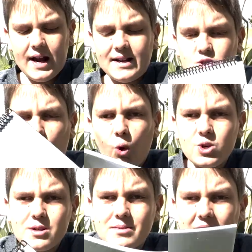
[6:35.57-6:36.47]
It's
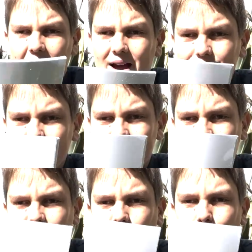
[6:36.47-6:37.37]
awesome to have this
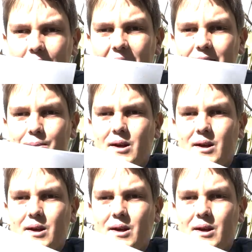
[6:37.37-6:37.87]
in your bag,